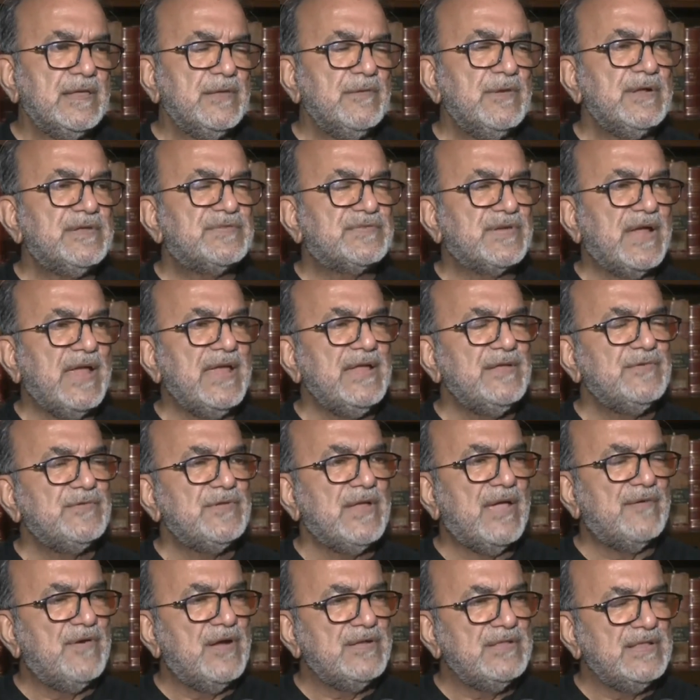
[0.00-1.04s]
You are trying to
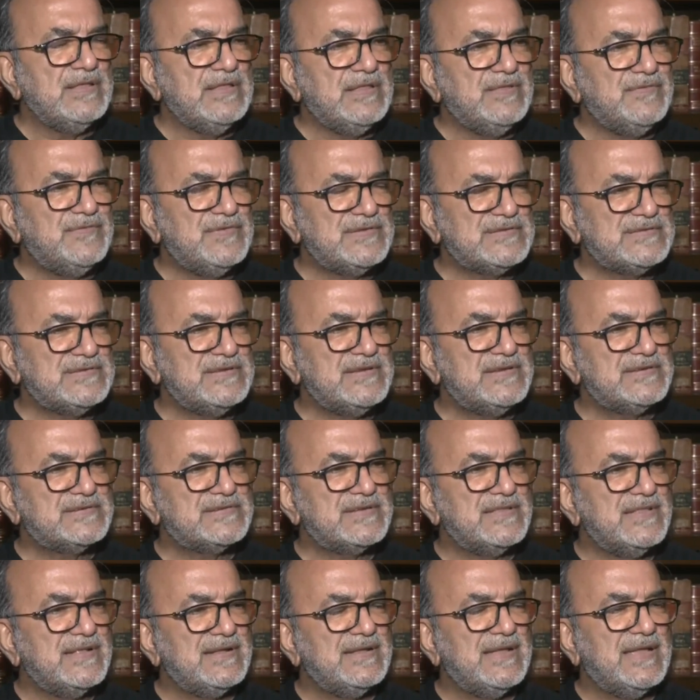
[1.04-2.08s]
avoid an
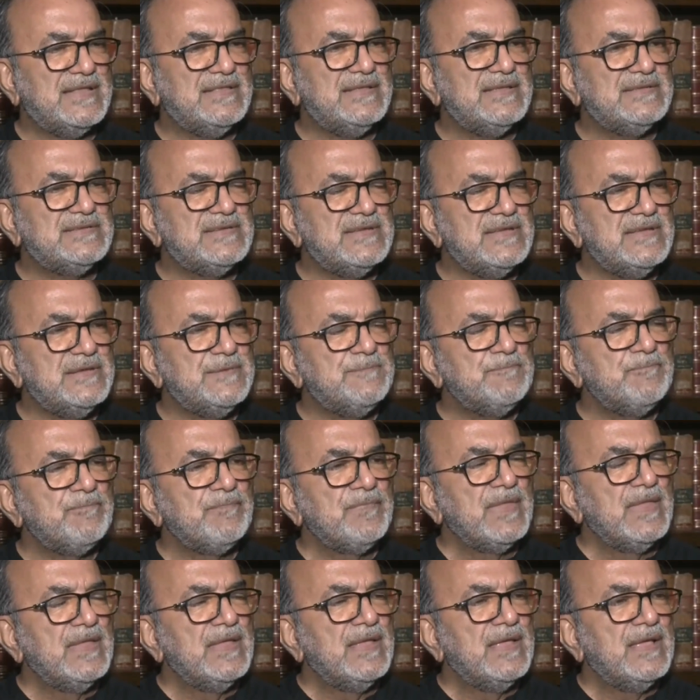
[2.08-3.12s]
investigation and alleging
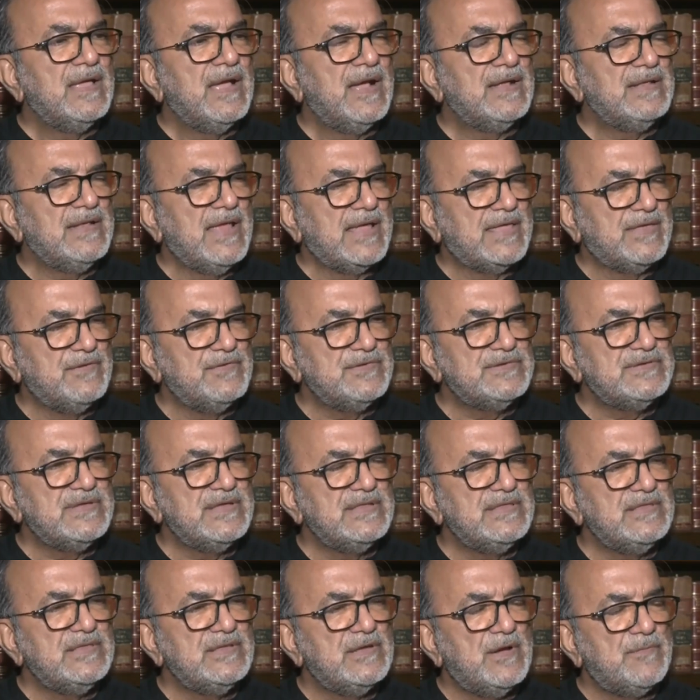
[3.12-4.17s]
and
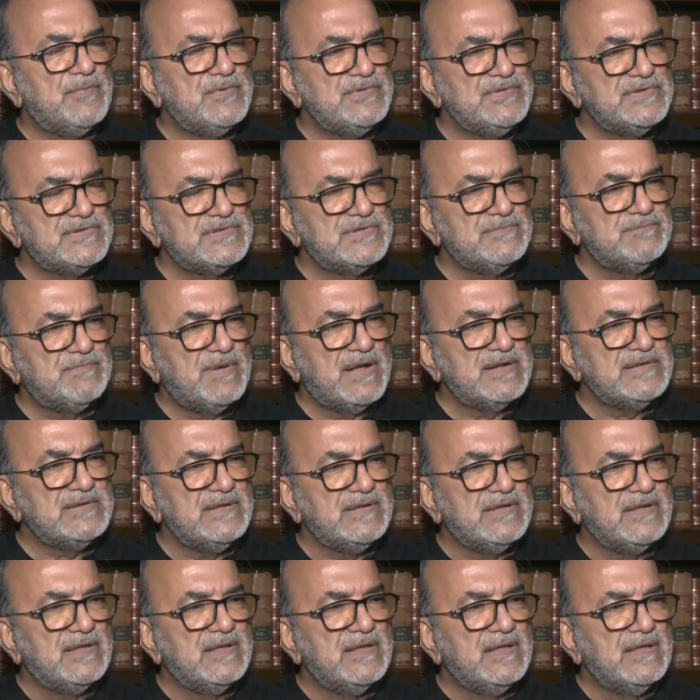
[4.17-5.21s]
accusing the opposition
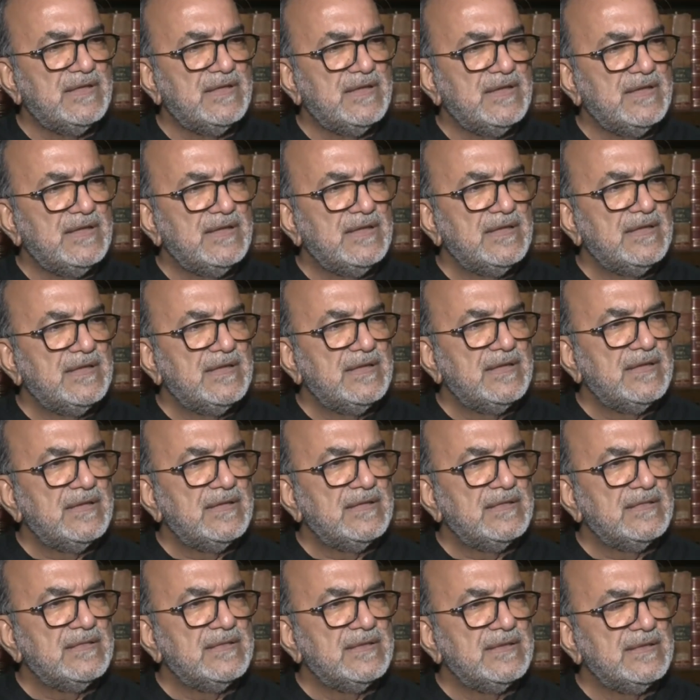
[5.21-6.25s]
party.
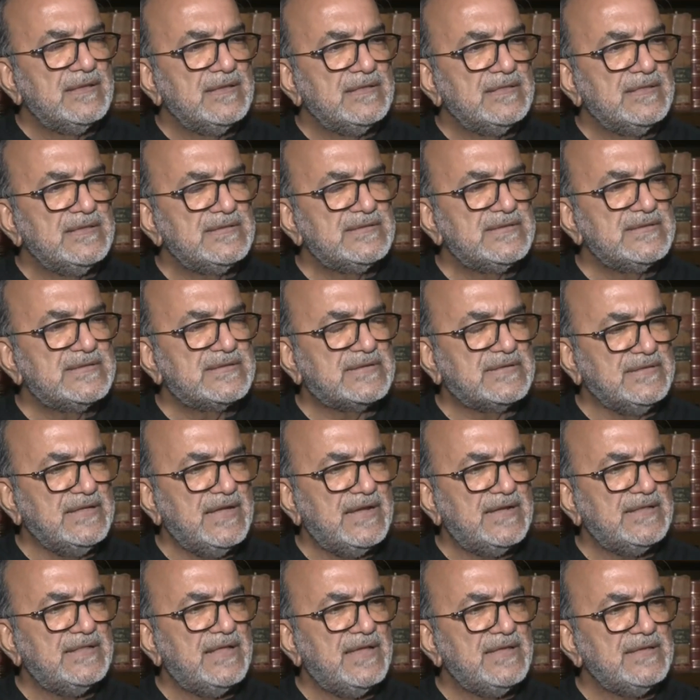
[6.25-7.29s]
This is
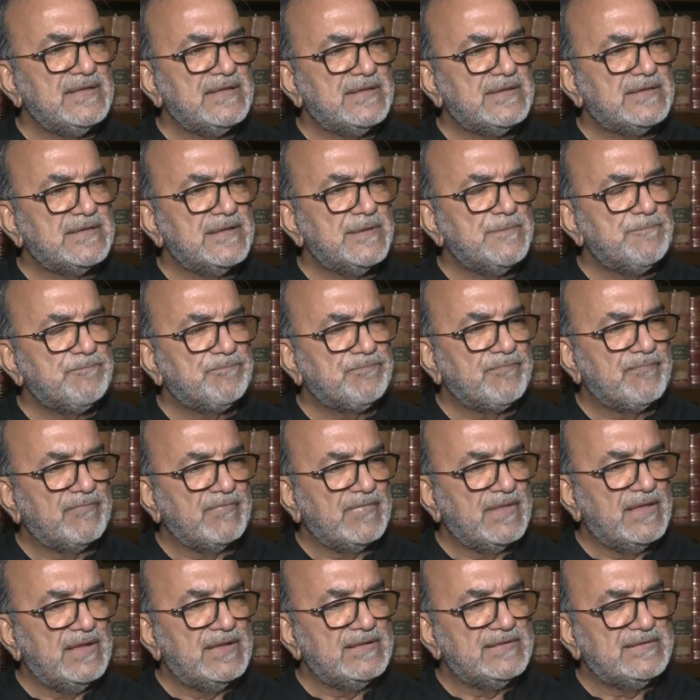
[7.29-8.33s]
clear like
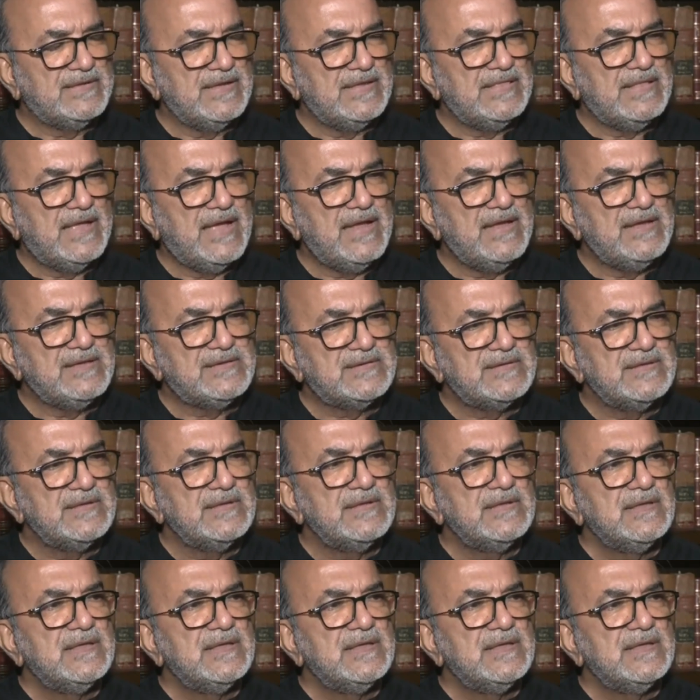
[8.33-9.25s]
um, uh, daylight